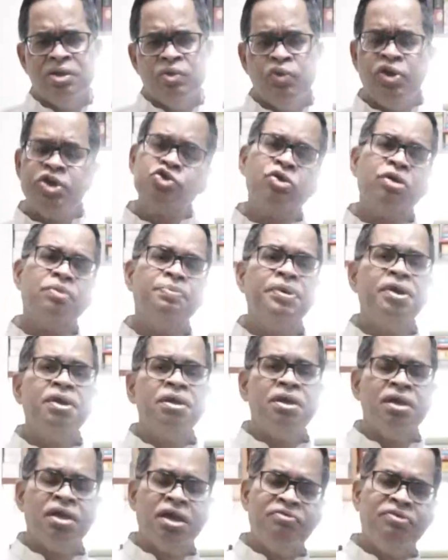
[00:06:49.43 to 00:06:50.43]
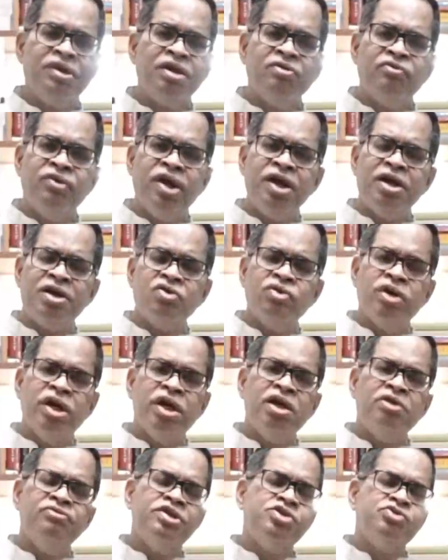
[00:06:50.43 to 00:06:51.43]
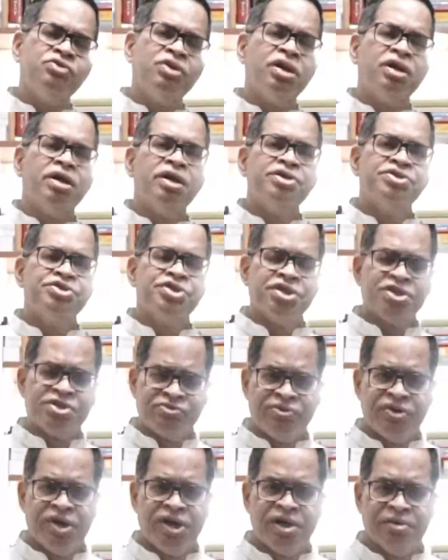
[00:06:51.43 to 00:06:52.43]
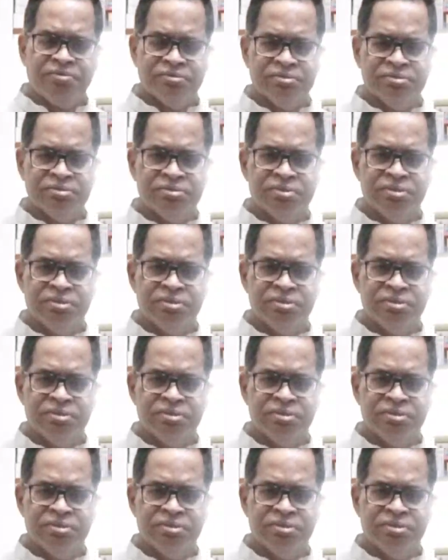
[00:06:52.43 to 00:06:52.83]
we should be giving way to individual religious freedom.